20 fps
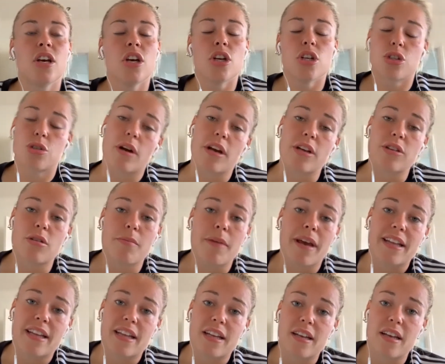tried to
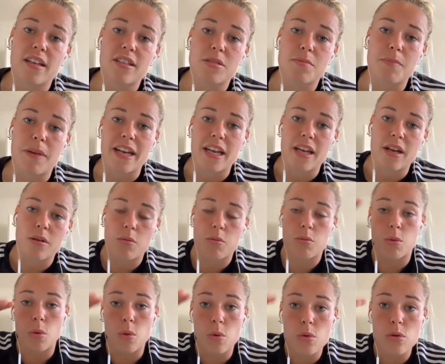make as many
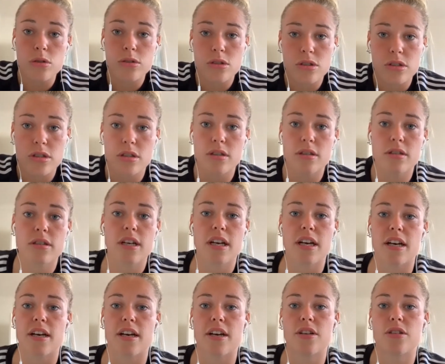rules
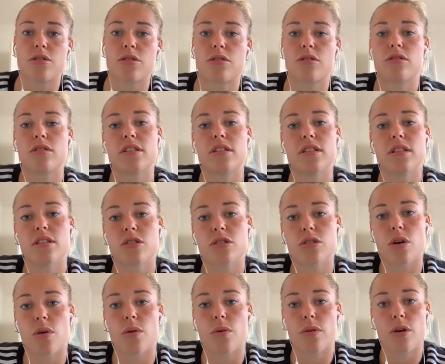
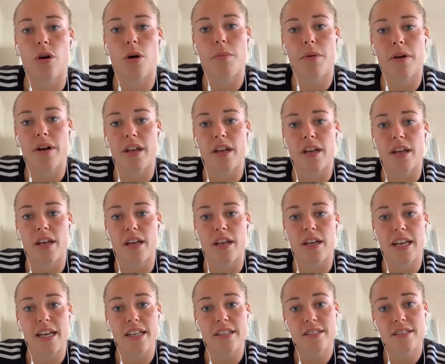so nobody
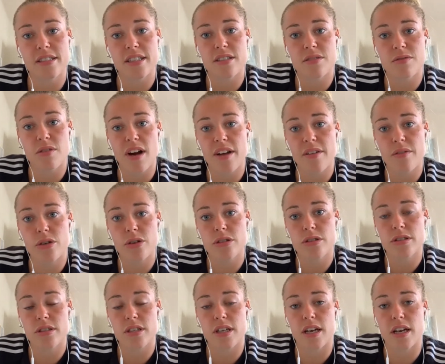gets this
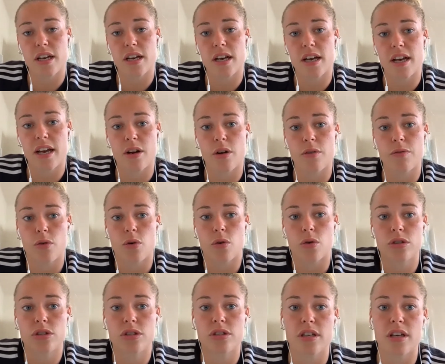virus, and of
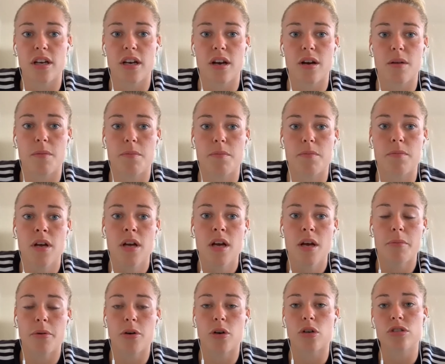course
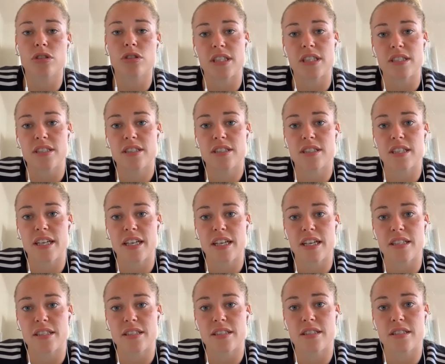because this
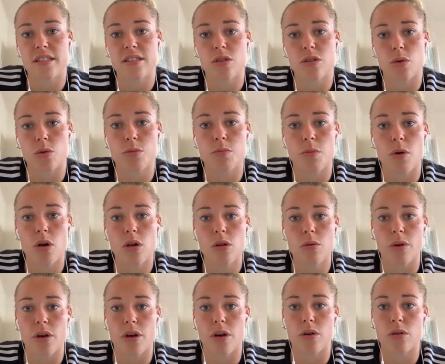city is so small,
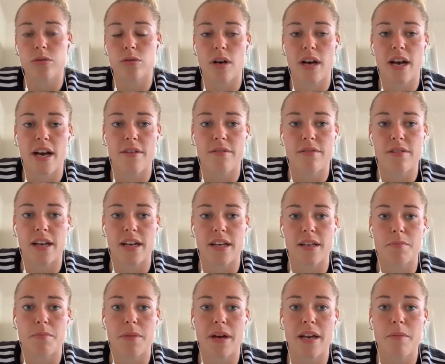we also have
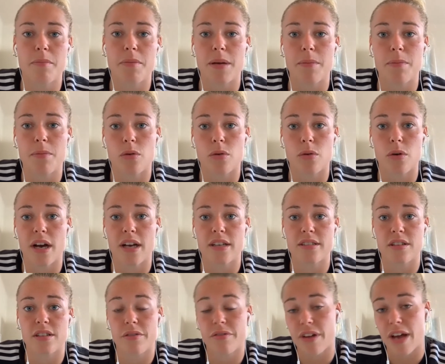like many people who
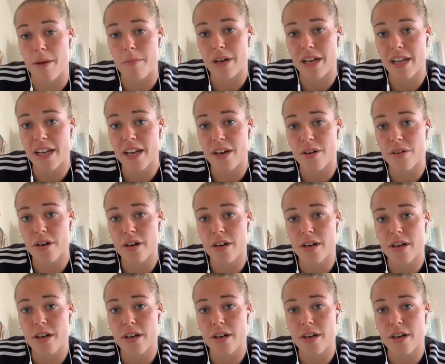has their family here